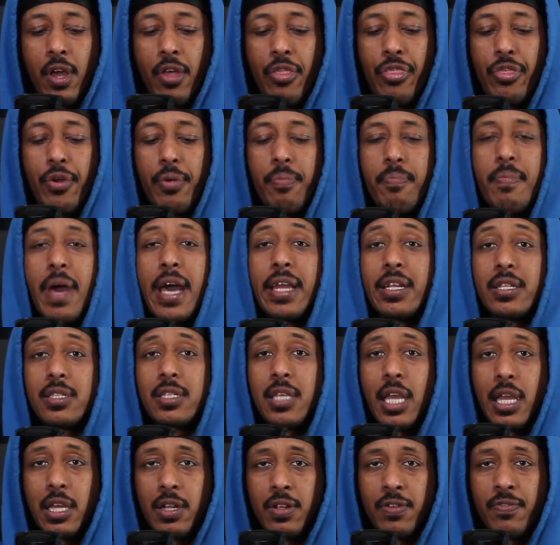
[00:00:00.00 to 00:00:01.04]
They're
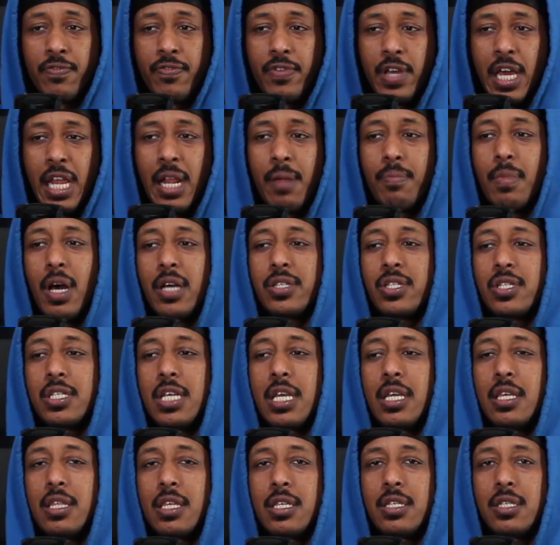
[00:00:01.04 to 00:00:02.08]
meditative. And I'm not
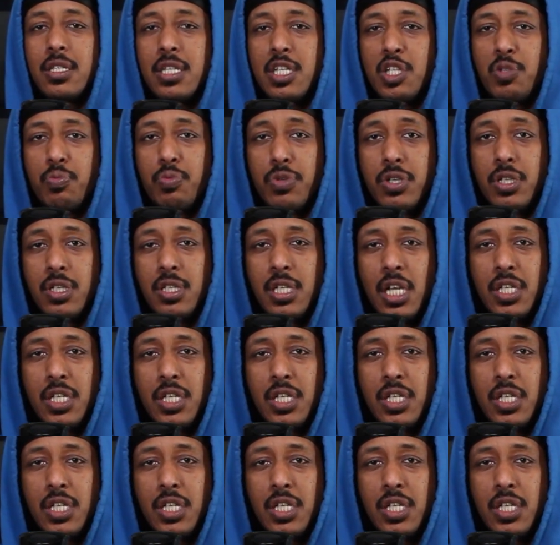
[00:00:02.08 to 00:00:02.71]
saying these things because